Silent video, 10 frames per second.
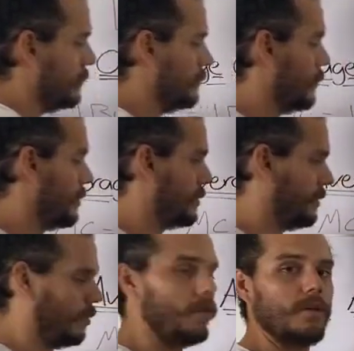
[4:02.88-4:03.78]
with
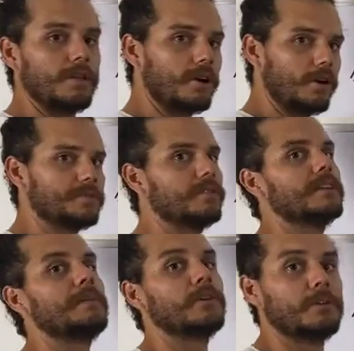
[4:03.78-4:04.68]
all the upsells that
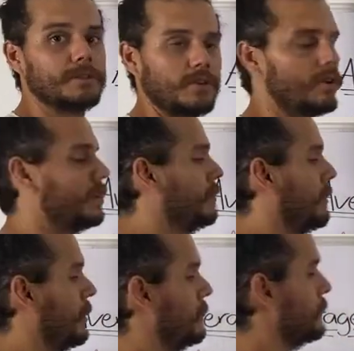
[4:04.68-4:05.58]
I'm going to be talking about,